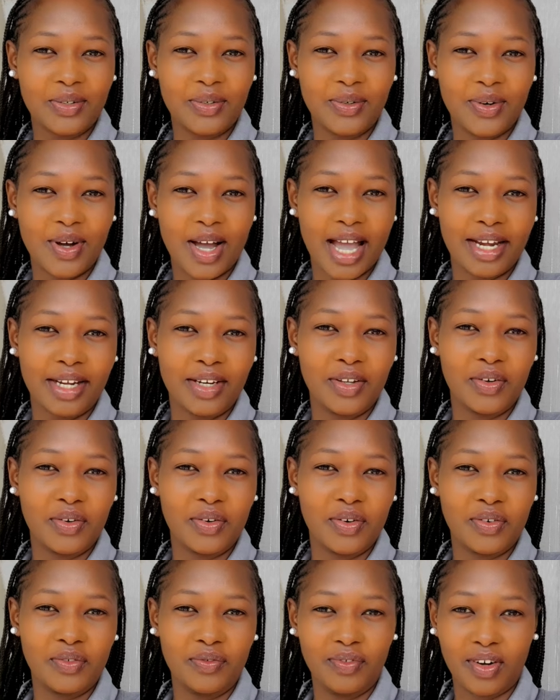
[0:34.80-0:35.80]
to a
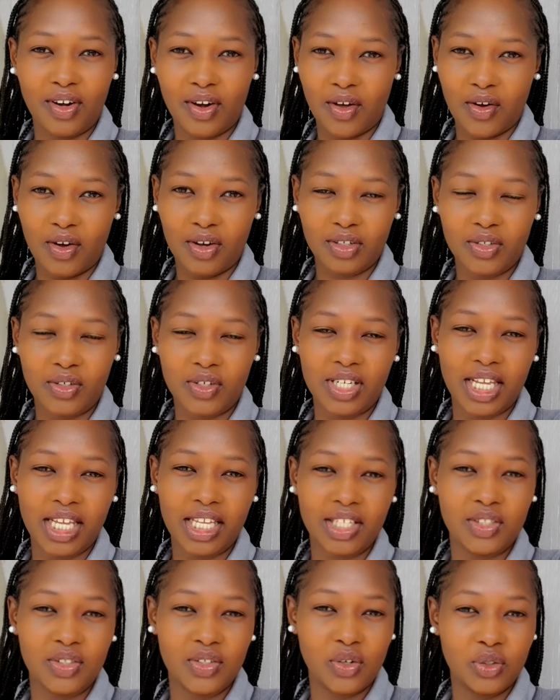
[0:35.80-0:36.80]
new vlog.
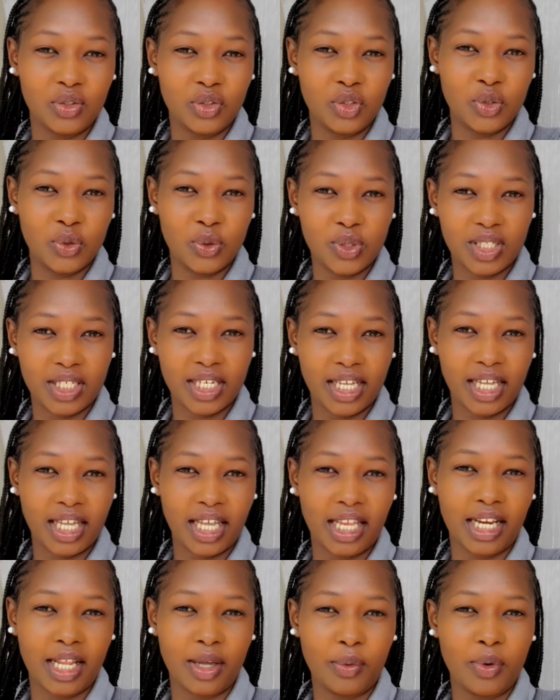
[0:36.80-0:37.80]
Today is on
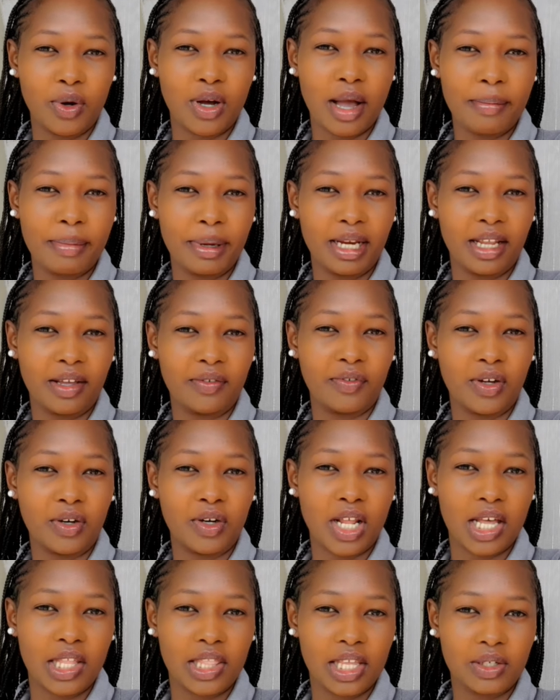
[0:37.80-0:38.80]
Tuesday and I woke up and I
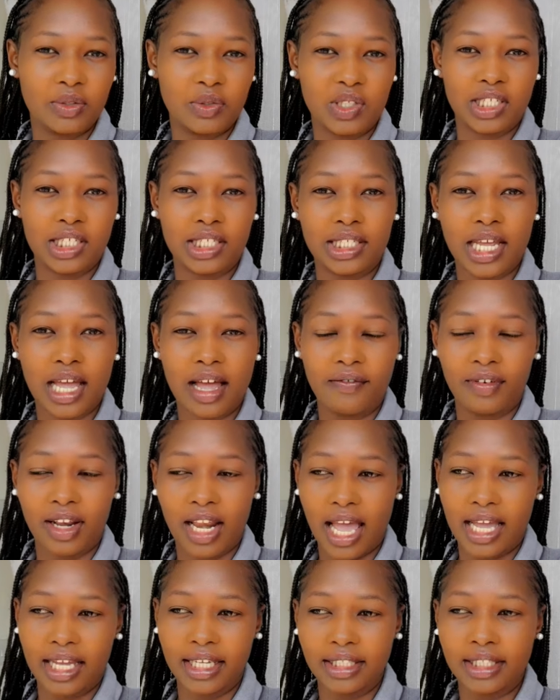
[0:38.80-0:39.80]
found out that we didn't have
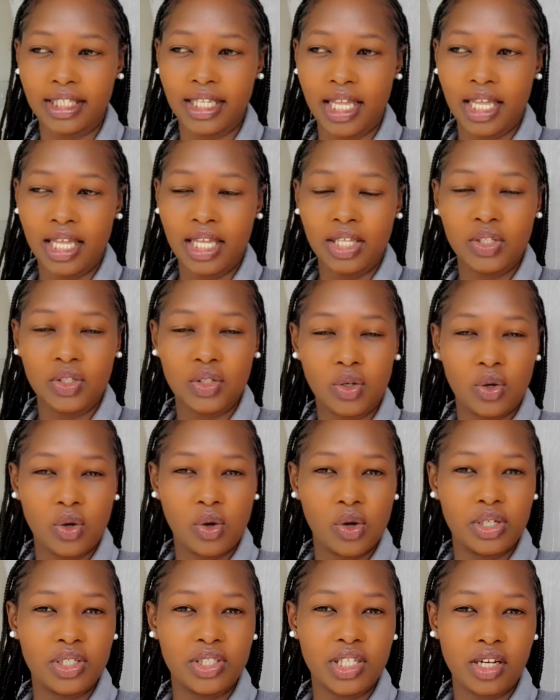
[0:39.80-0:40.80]
light.
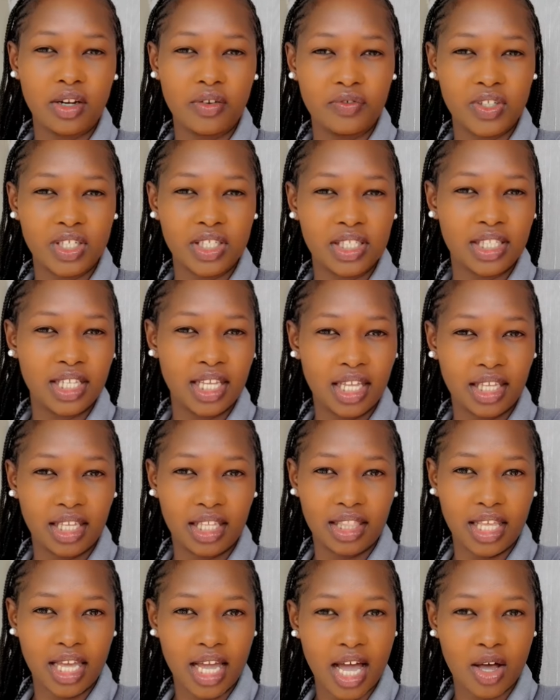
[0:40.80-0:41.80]
So instead of just staying
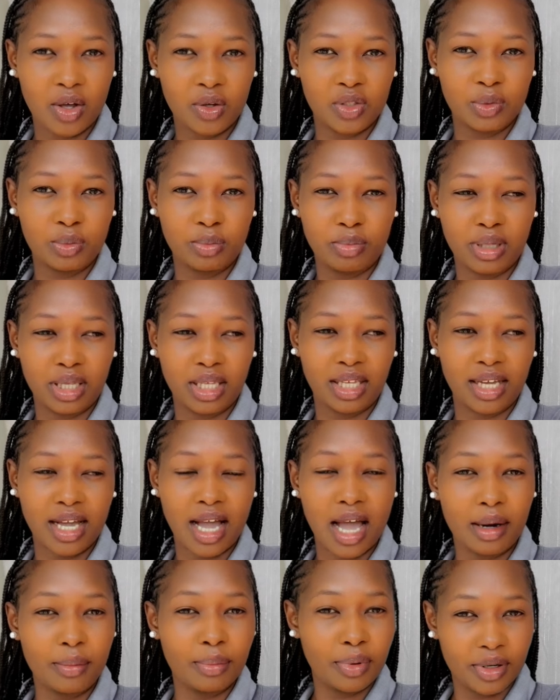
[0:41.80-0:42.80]
in the house being
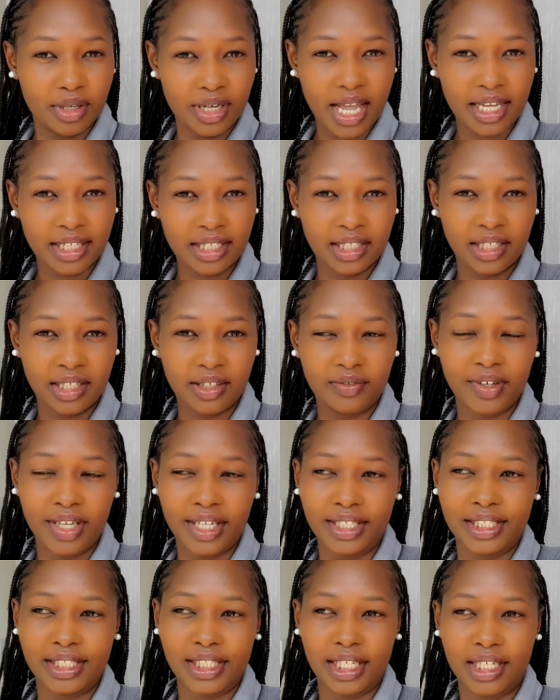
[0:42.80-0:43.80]
unproductive,
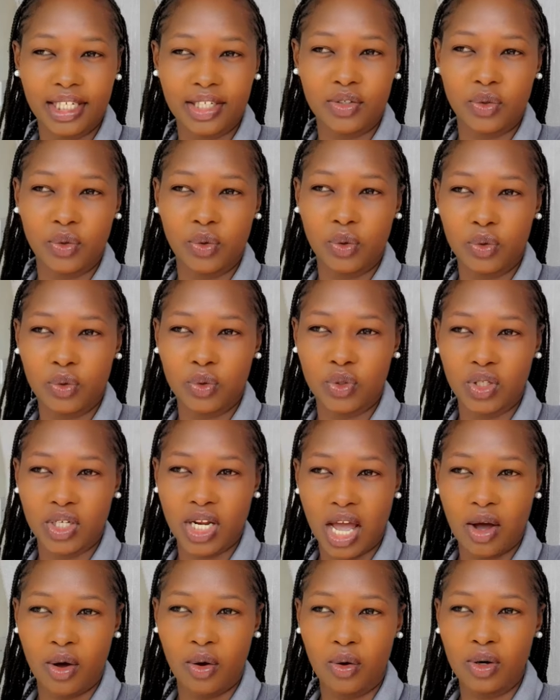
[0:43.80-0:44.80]
I decided to go to
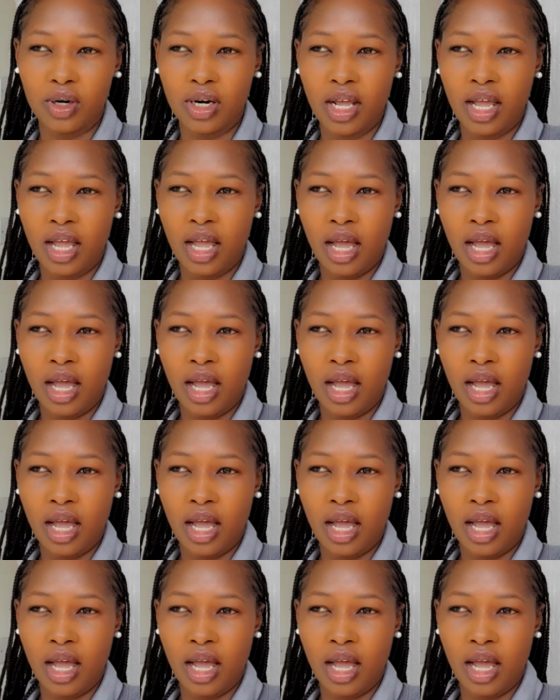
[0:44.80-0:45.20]
town.